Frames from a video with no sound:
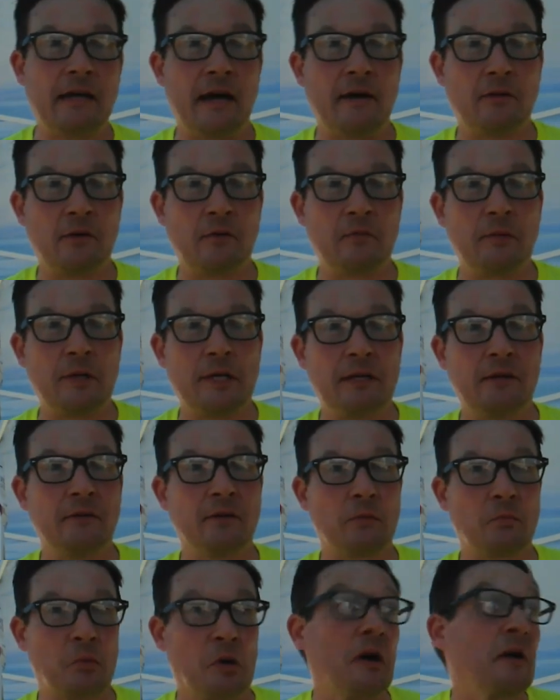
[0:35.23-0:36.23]
now that we
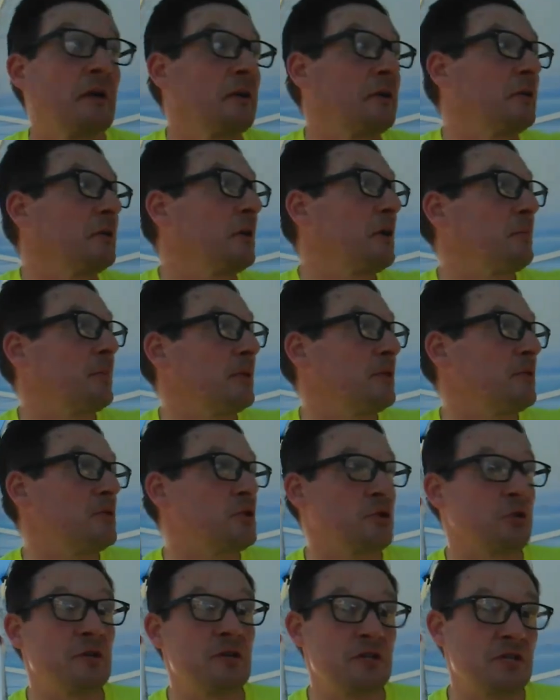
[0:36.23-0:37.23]
hear the predator up
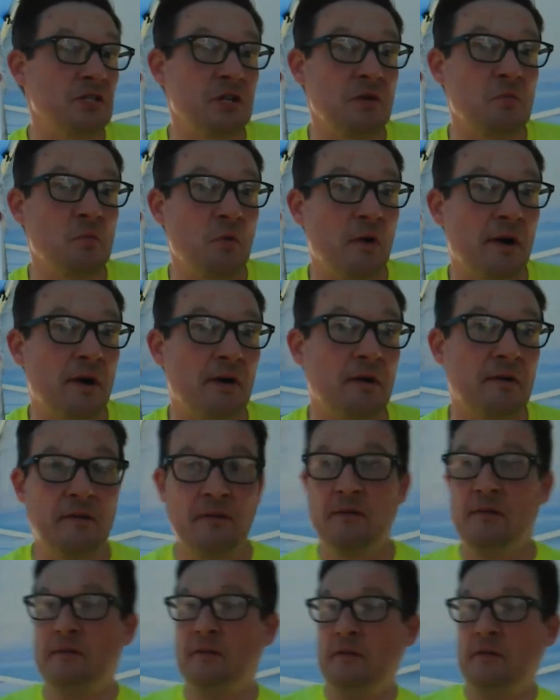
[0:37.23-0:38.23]
in the tree somewhere.